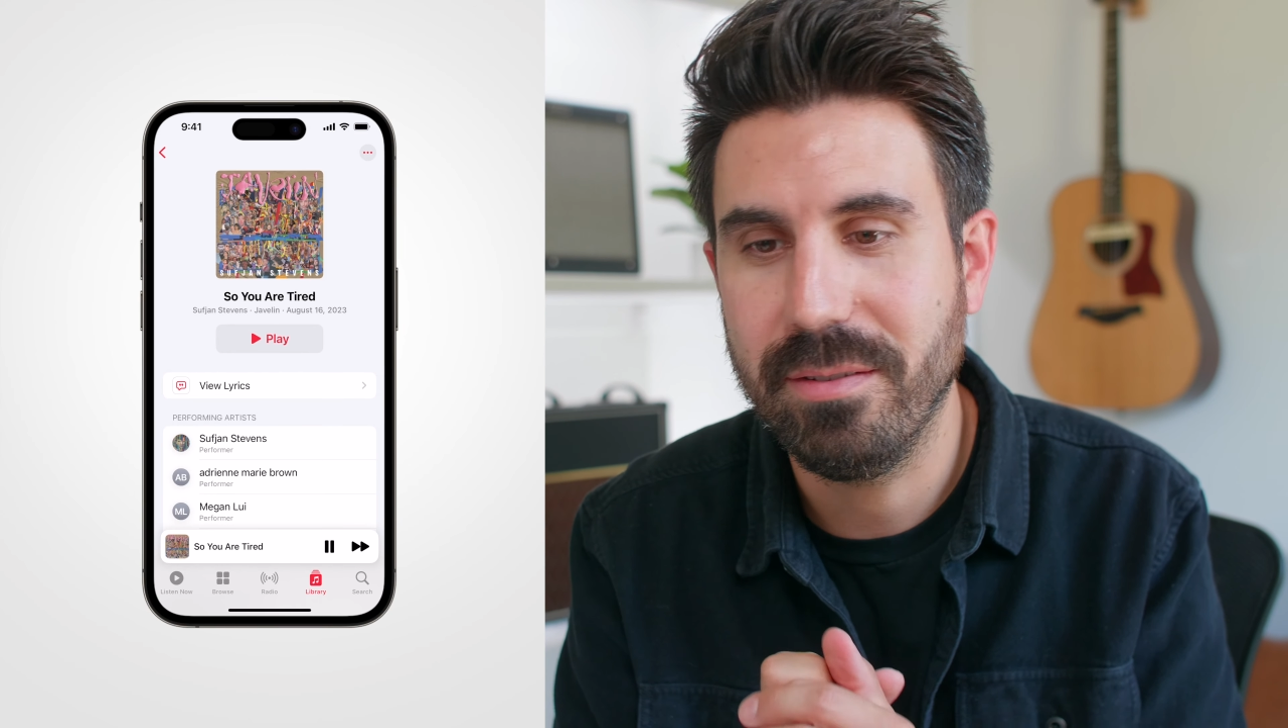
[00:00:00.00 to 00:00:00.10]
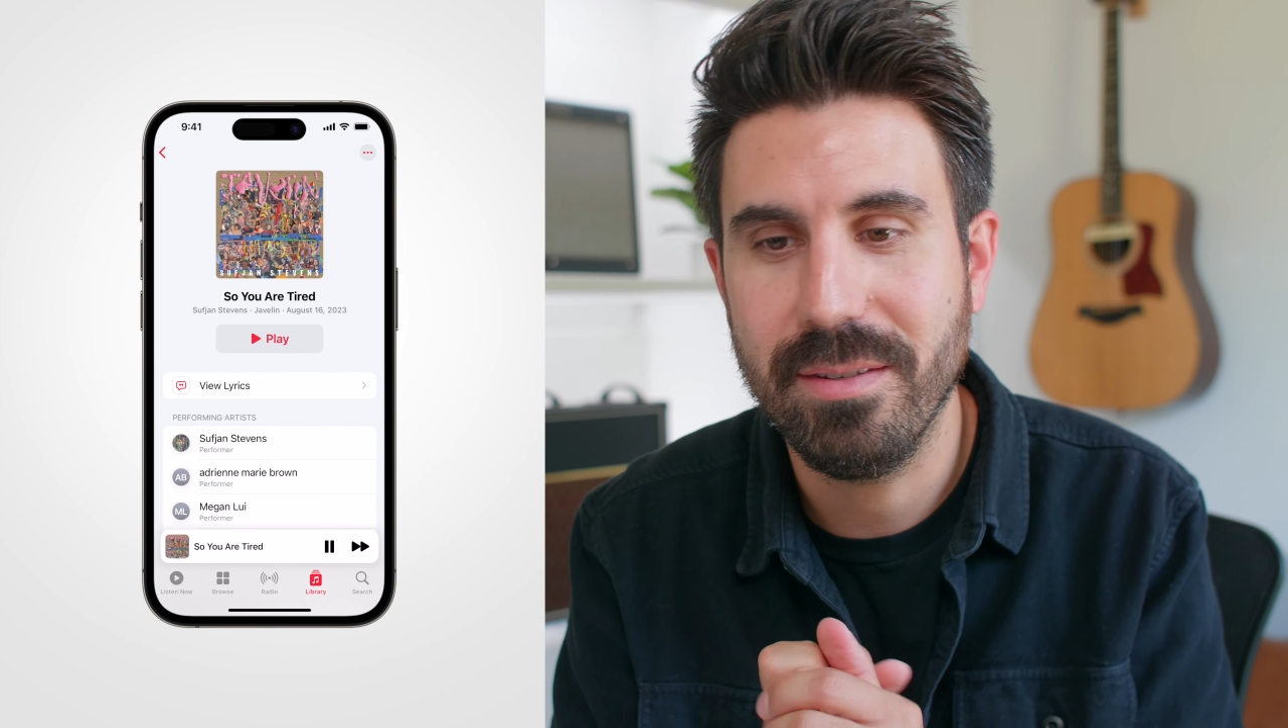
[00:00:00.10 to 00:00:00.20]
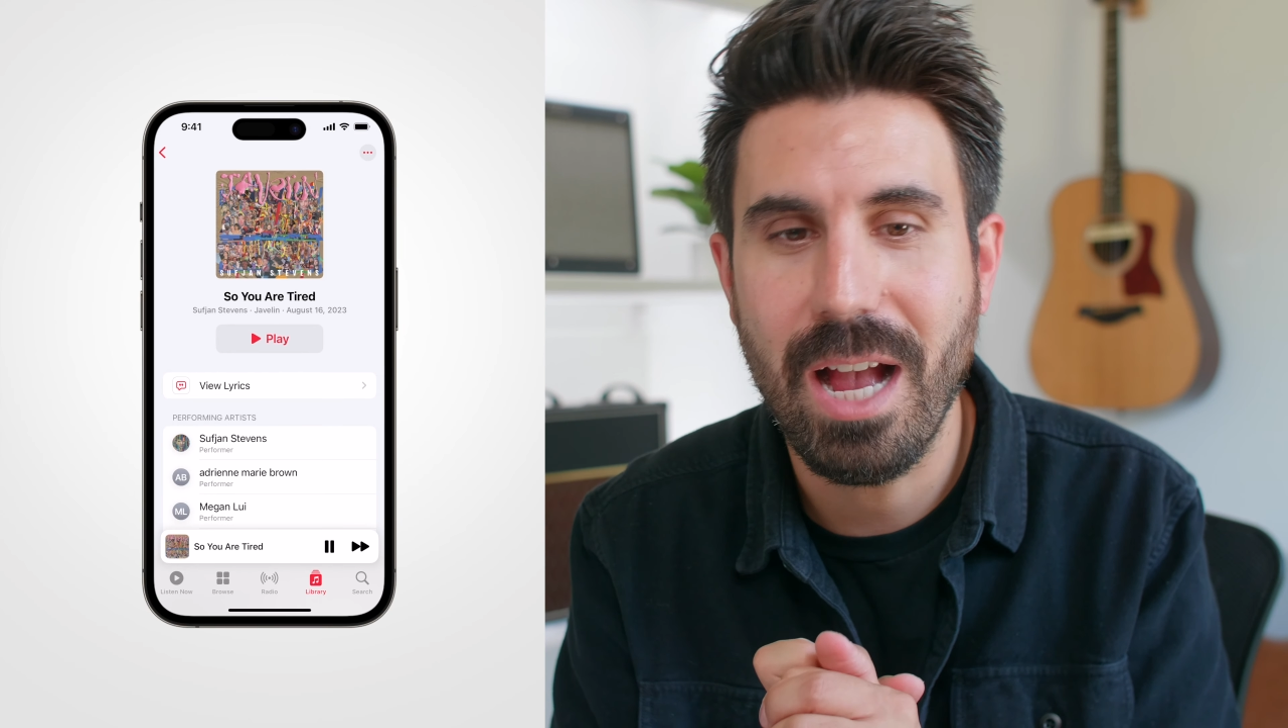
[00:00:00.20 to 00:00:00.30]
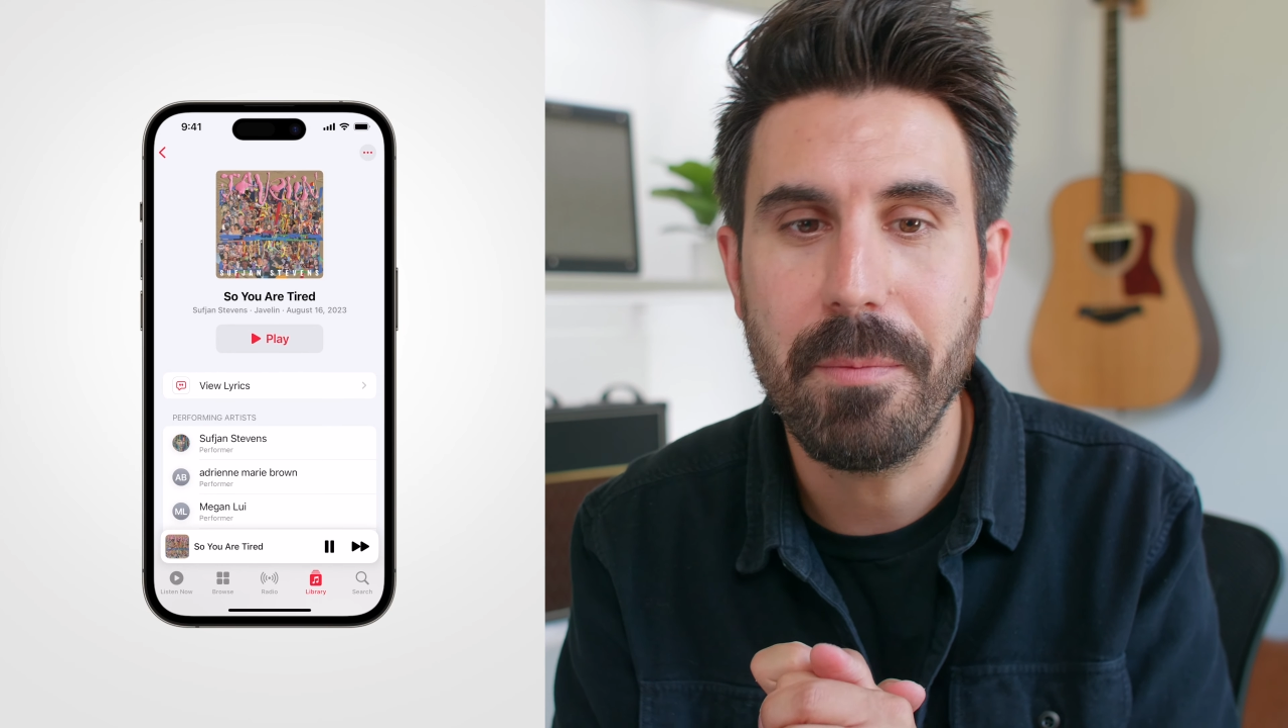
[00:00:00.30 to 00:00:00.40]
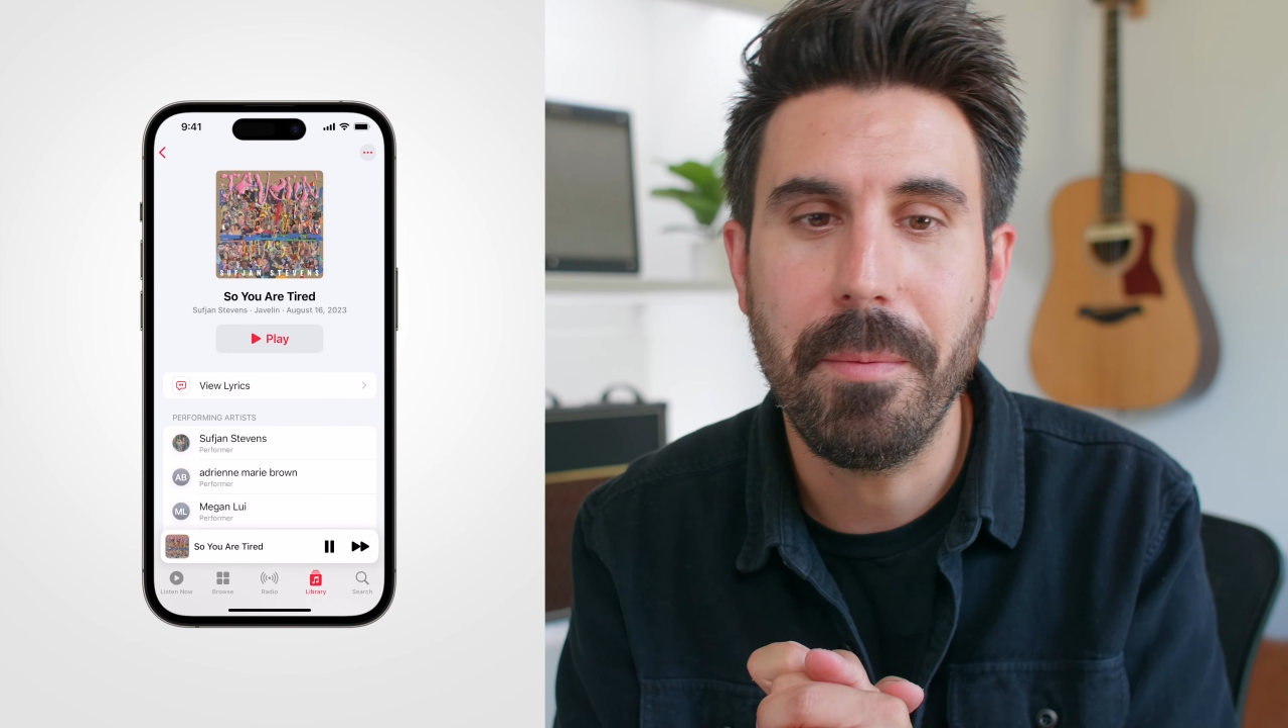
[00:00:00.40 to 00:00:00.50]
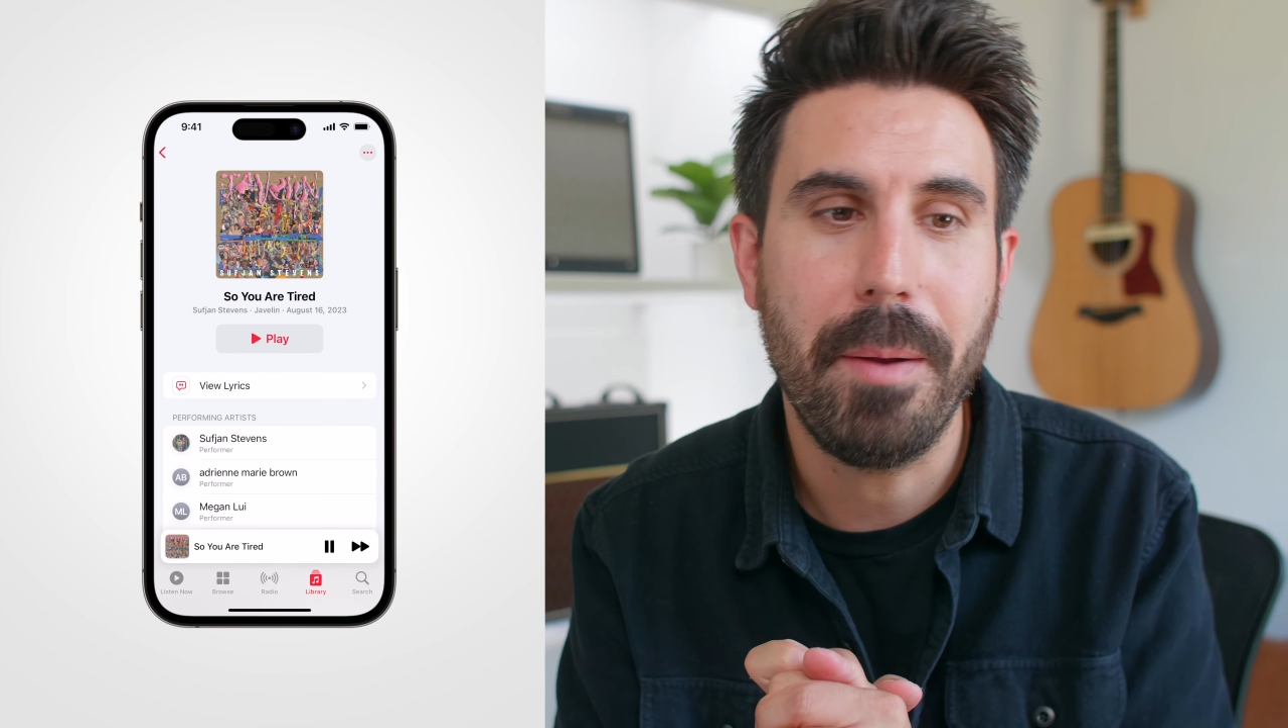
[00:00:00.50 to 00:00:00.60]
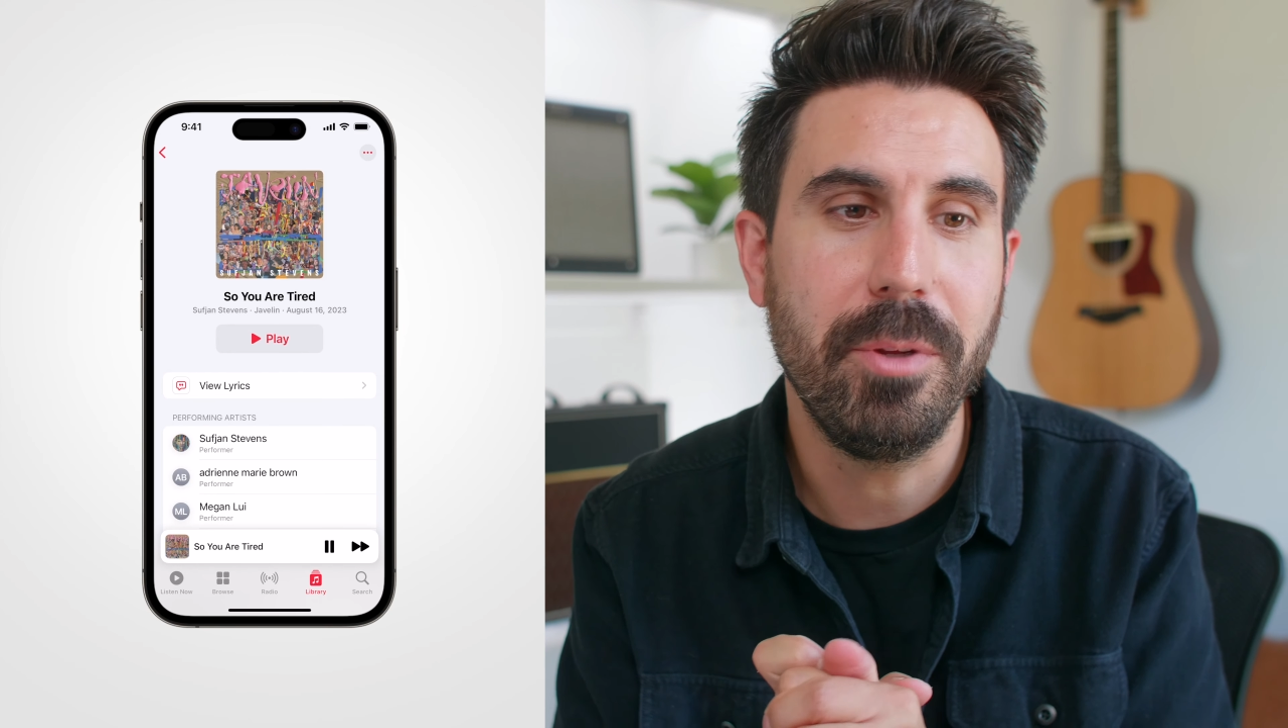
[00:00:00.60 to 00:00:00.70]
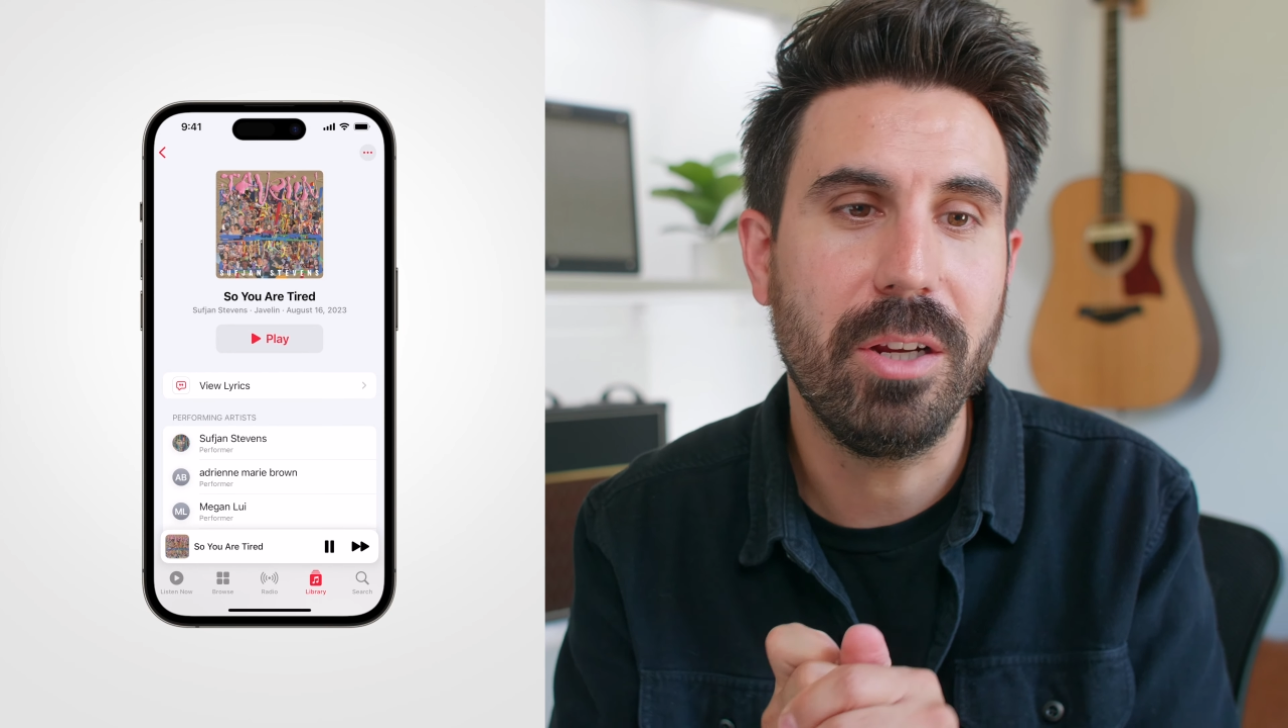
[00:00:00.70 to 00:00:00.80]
This album I'm